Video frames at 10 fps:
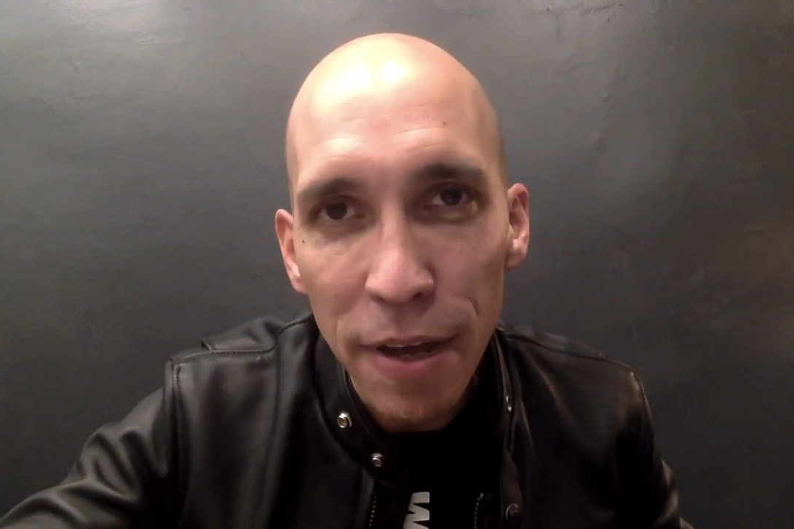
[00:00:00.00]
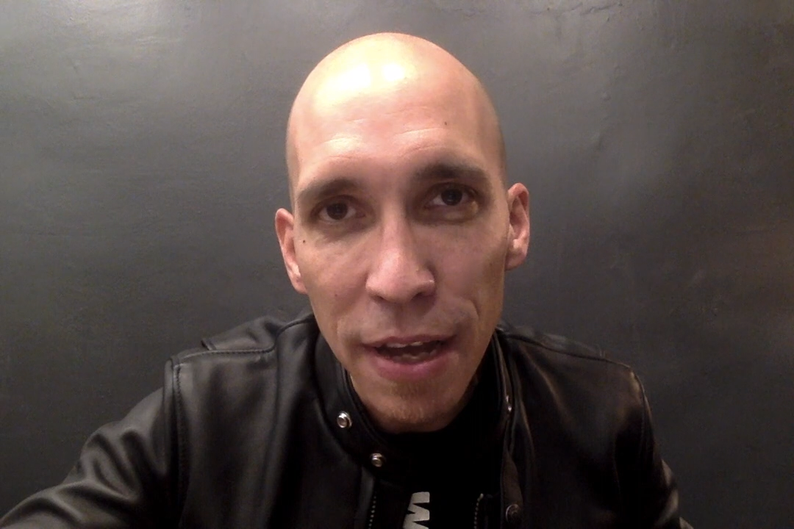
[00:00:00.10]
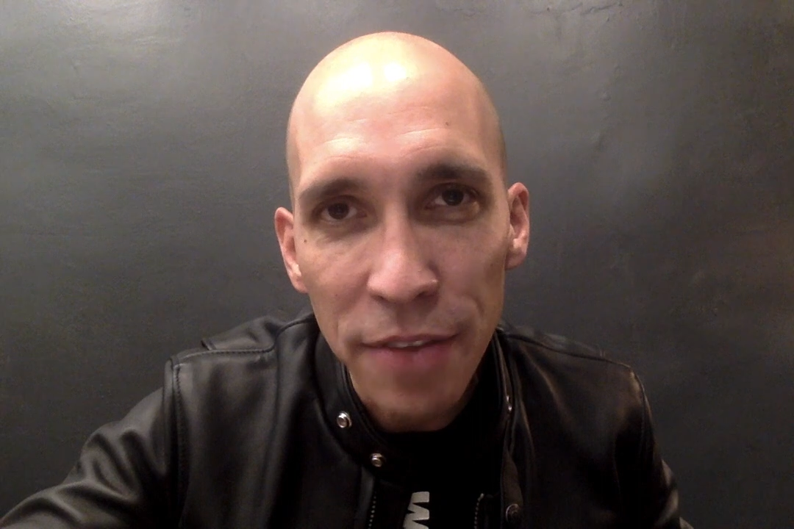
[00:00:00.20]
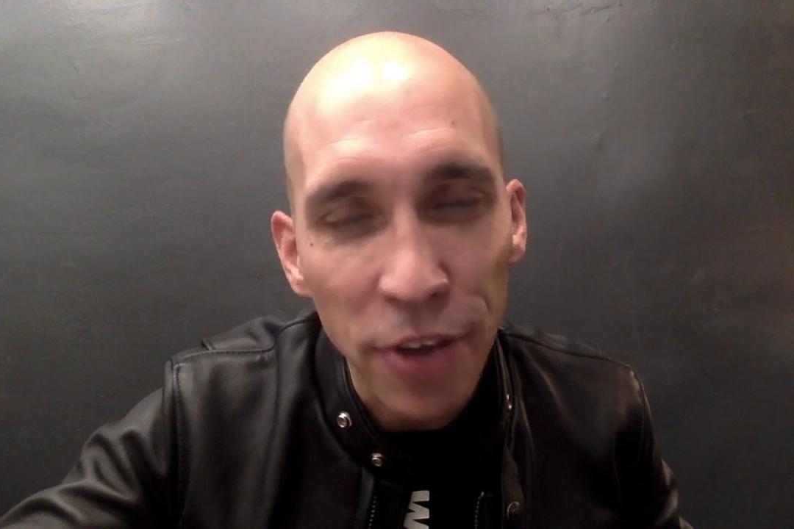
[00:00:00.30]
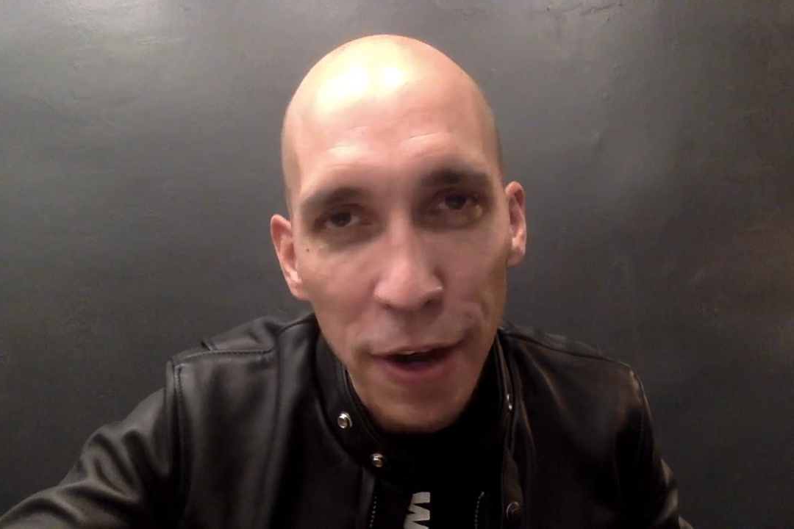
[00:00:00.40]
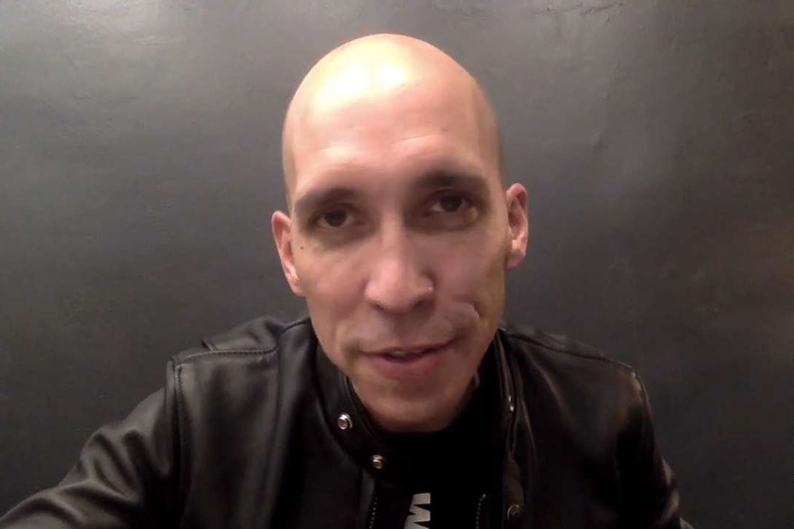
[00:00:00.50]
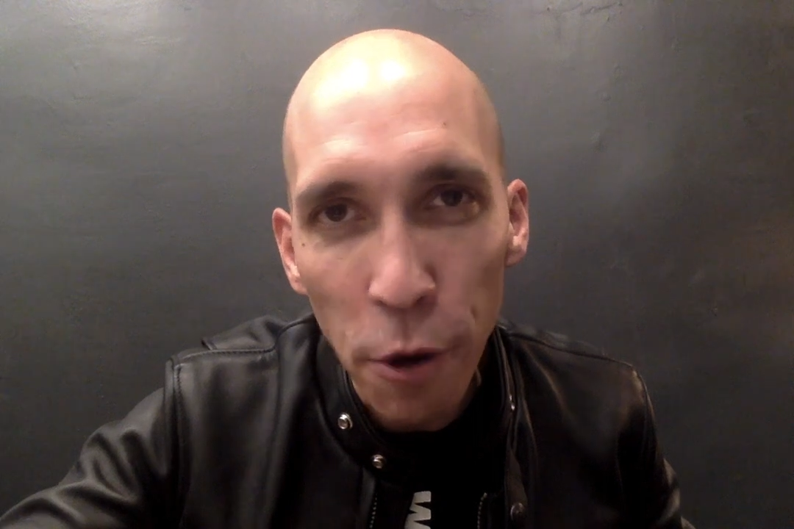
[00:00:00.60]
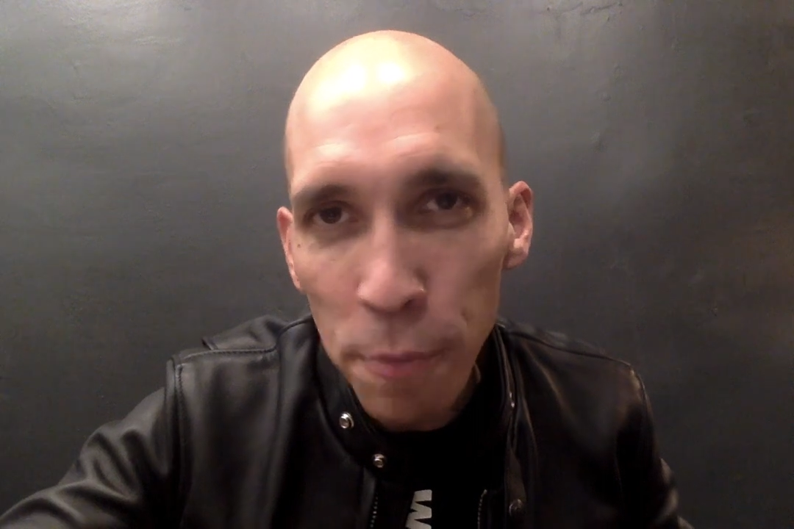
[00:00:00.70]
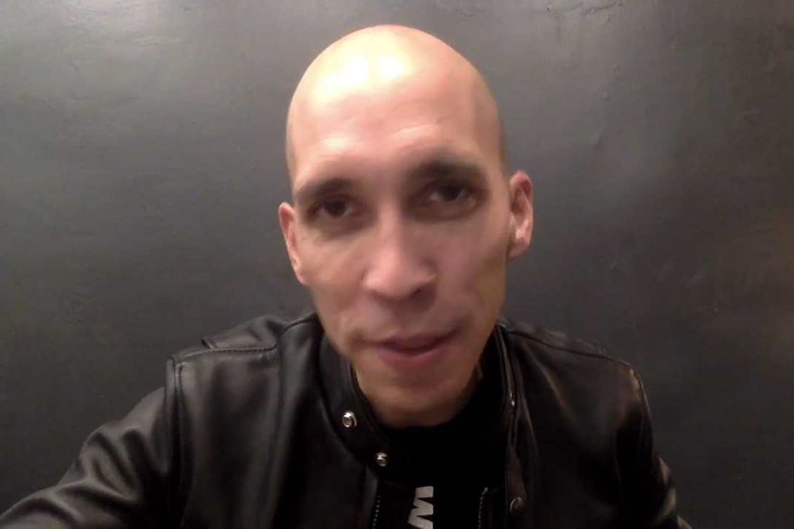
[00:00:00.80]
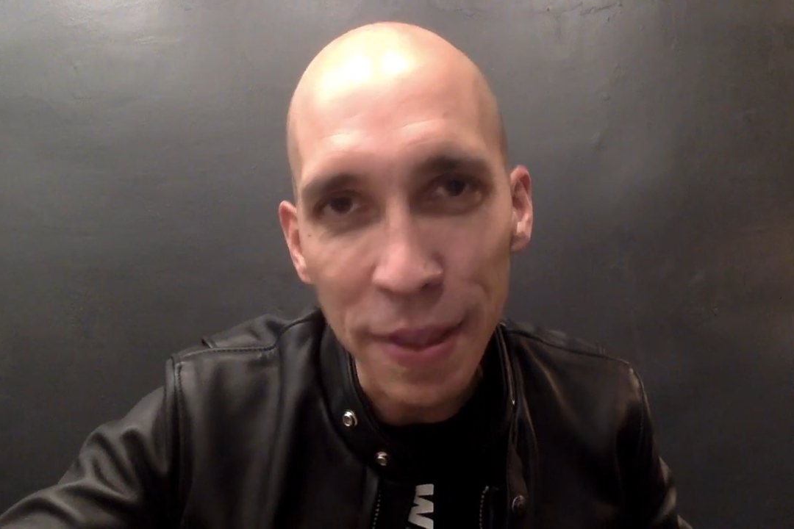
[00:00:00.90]
and talked
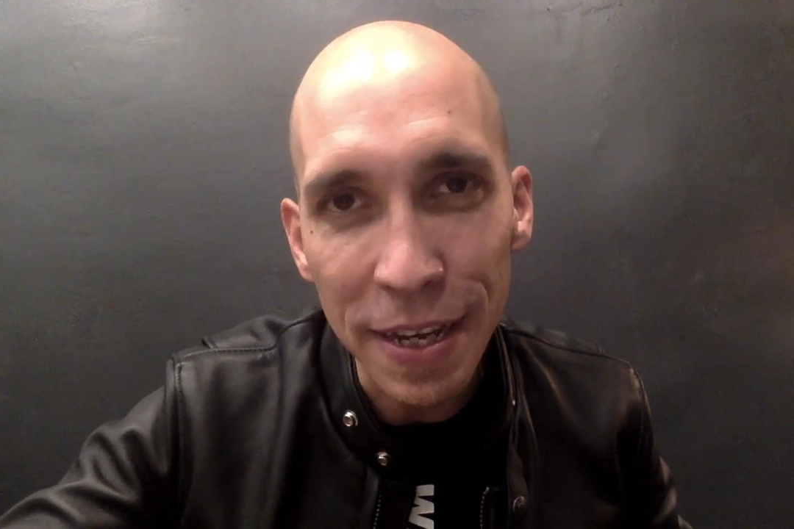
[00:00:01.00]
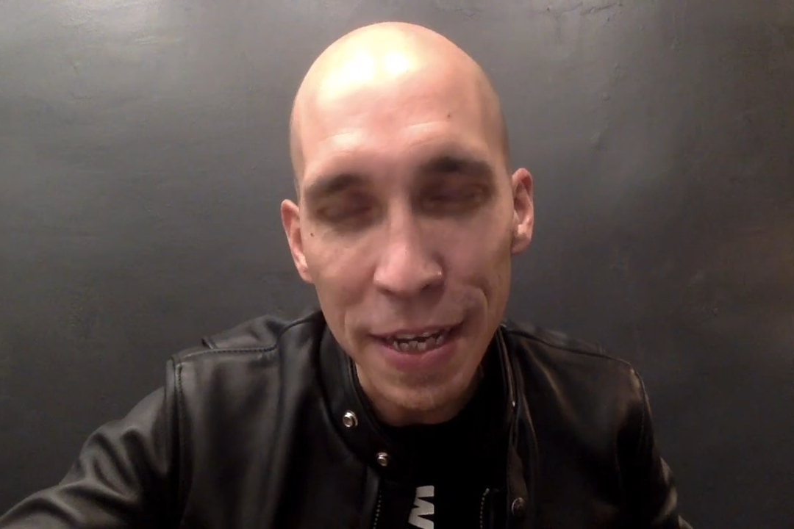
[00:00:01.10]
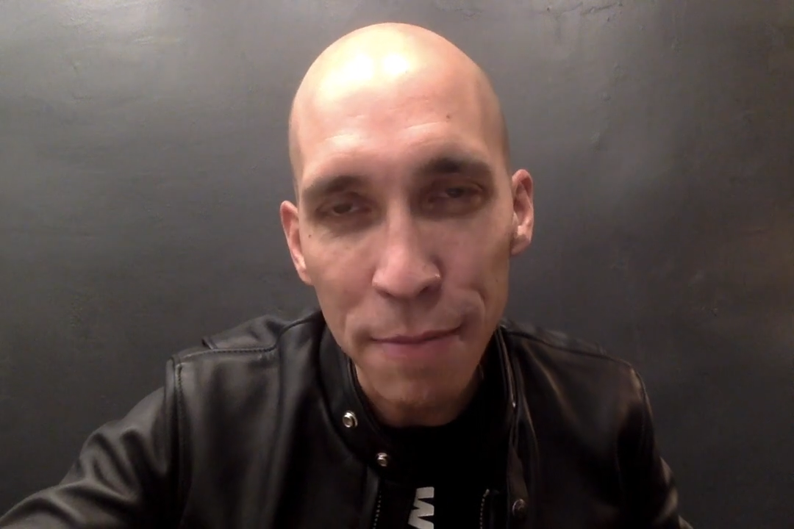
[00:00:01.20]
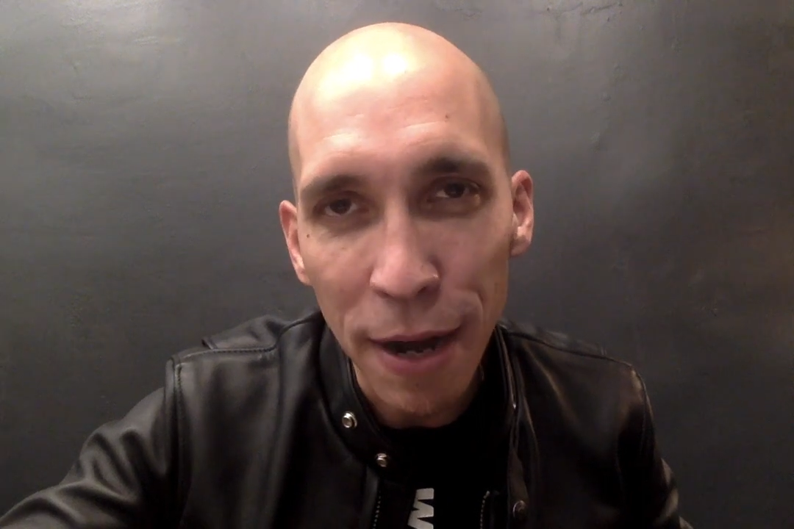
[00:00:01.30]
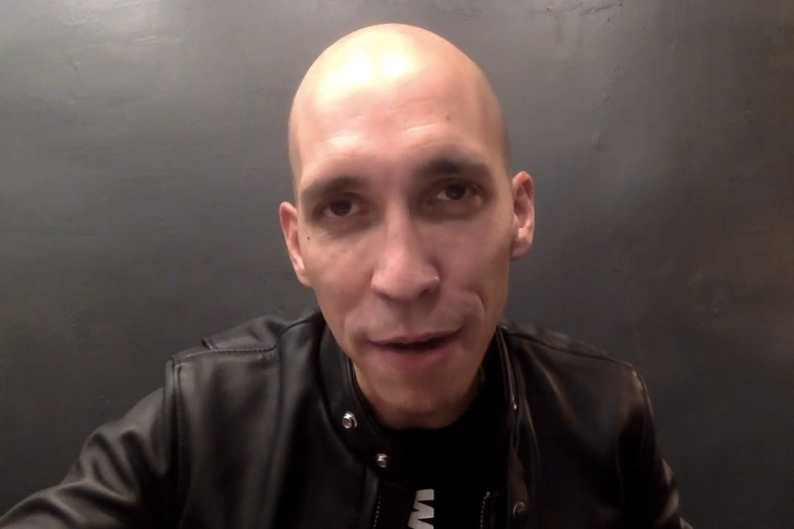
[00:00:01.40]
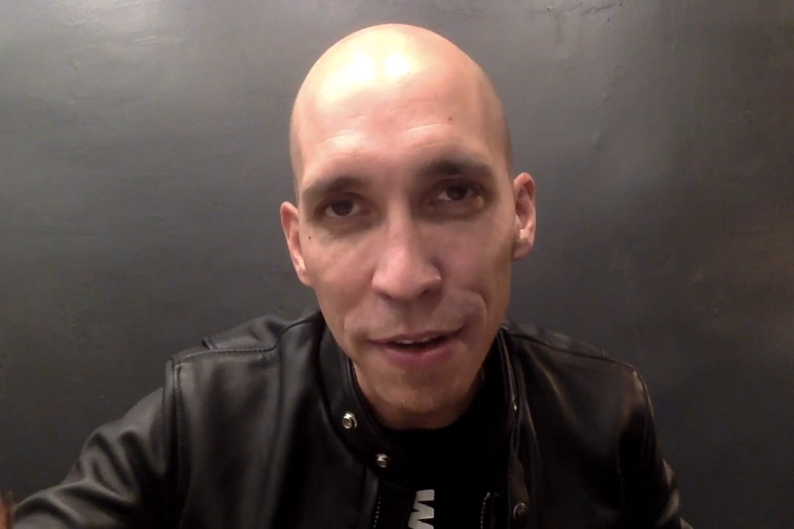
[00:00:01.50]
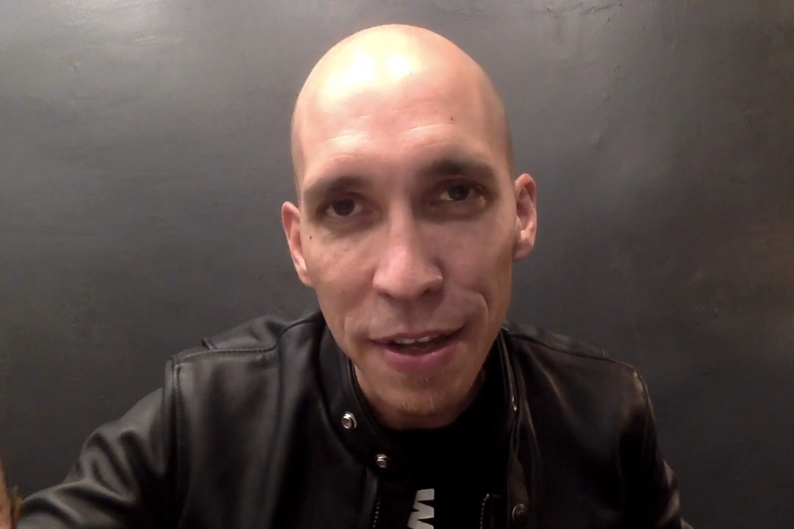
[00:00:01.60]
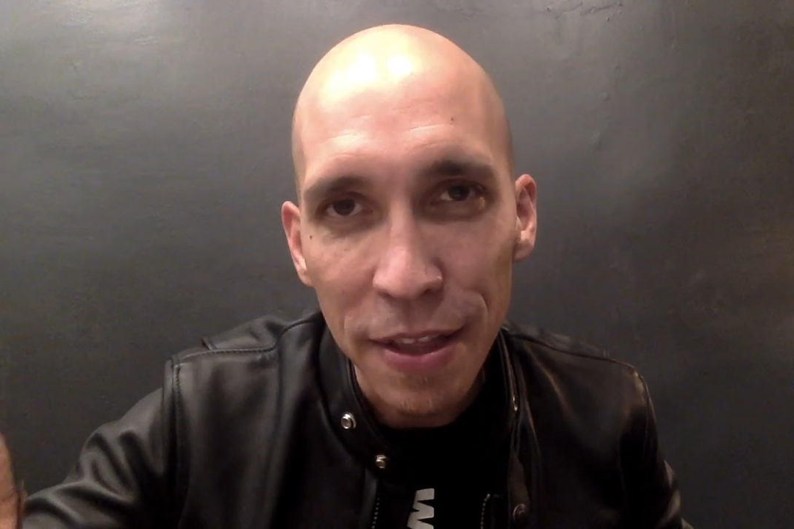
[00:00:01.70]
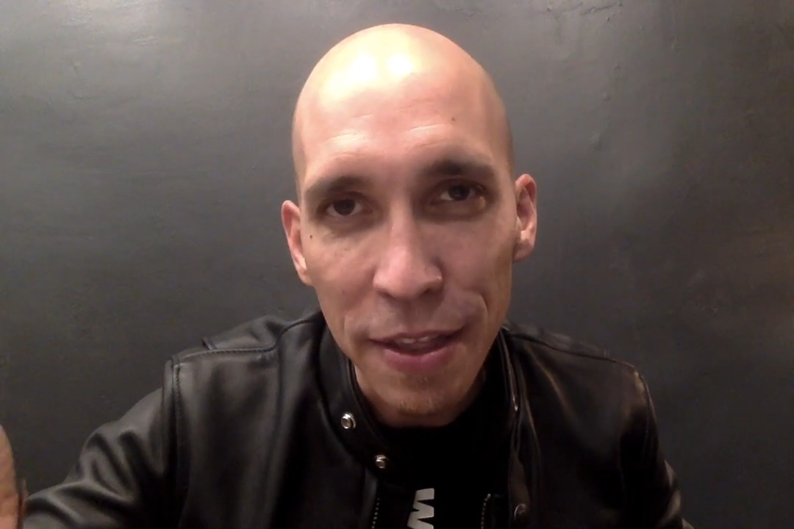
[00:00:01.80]
openly about